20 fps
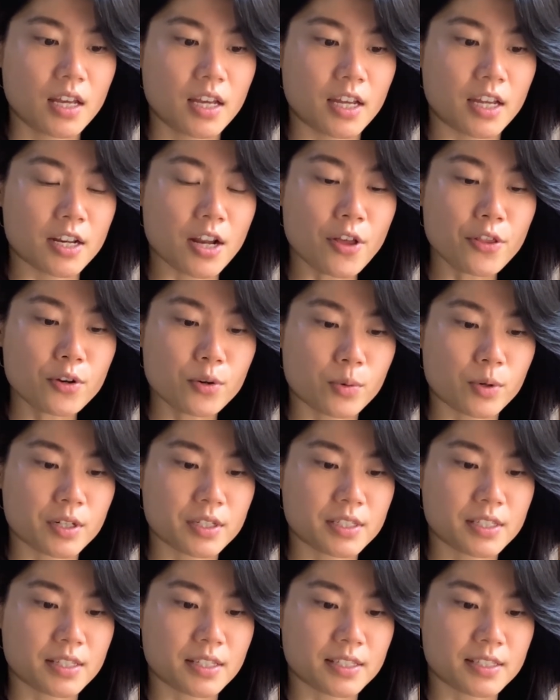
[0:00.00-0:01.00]
In other
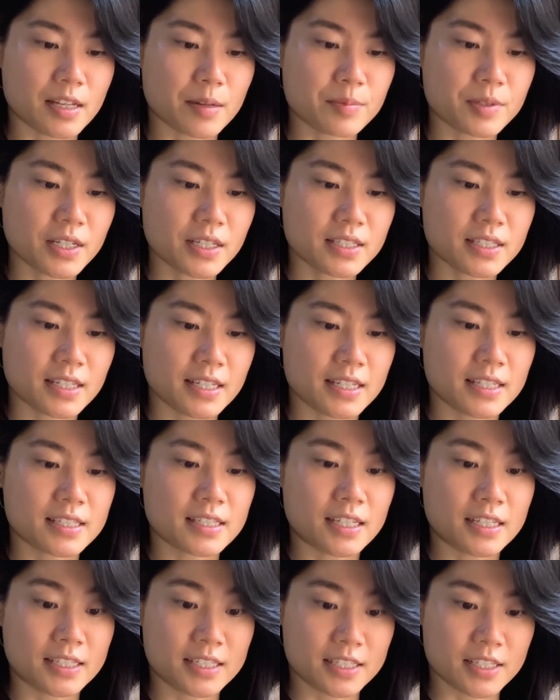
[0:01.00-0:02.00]
words, the subject is
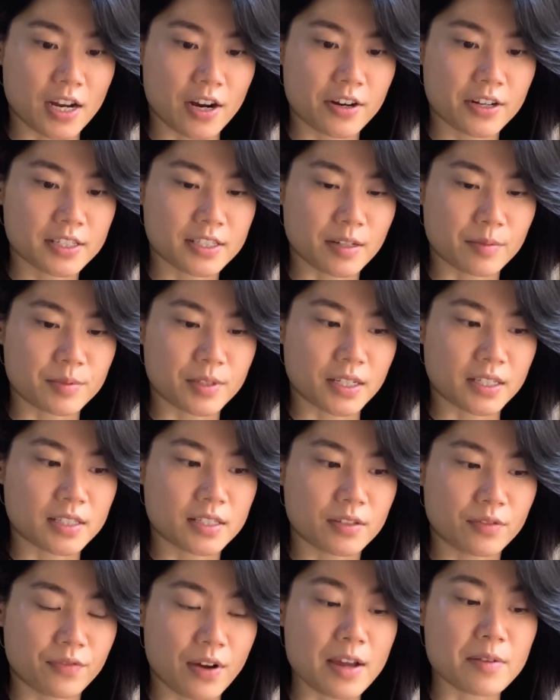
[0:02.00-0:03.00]
a desiring subject
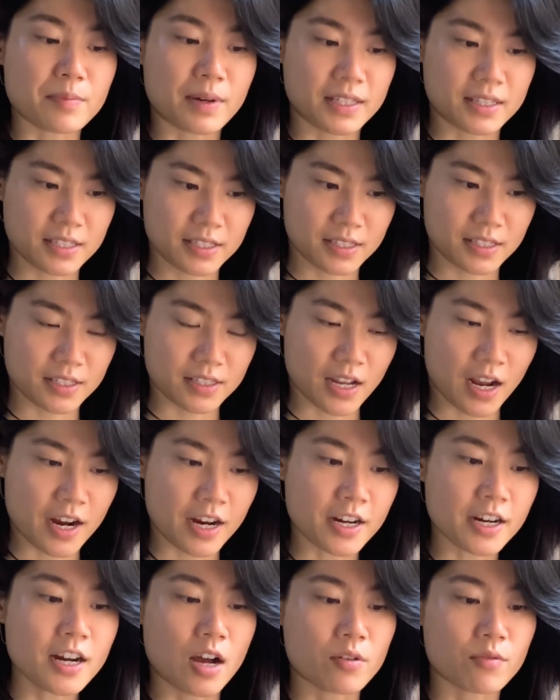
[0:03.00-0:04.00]
defined by this
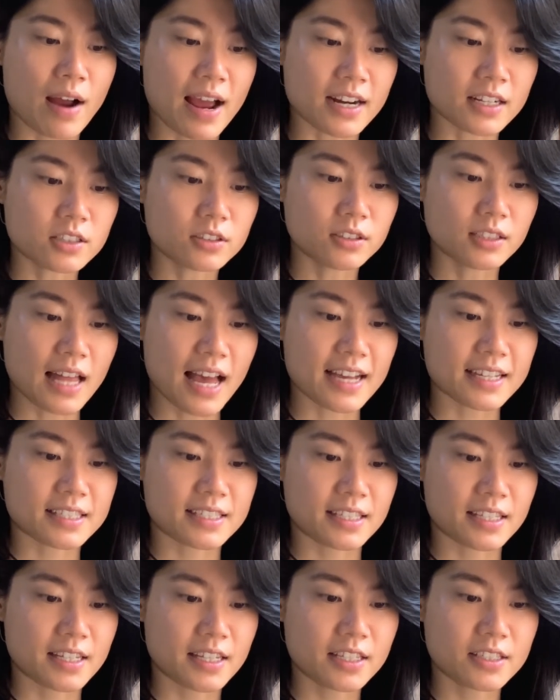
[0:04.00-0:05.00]
desire, a radical lack
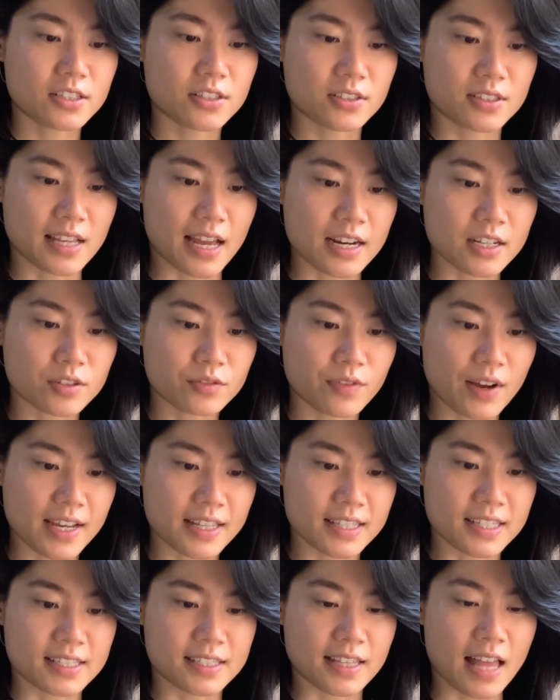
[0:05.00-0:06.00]
seeking to satisfy
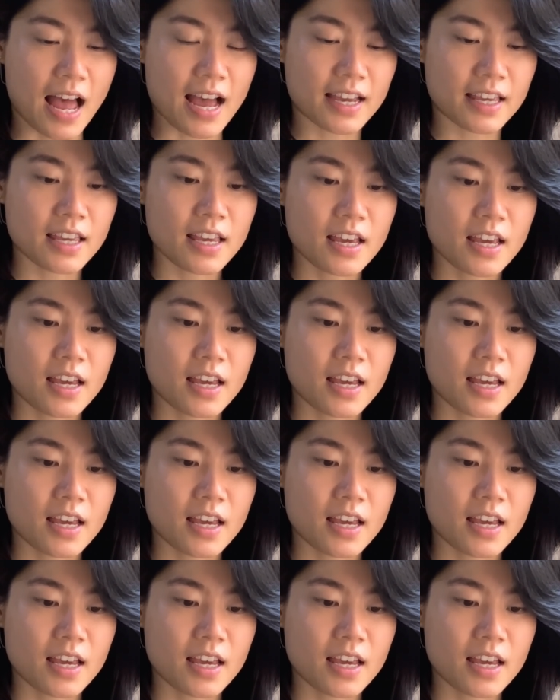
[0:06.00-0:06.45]
this lack.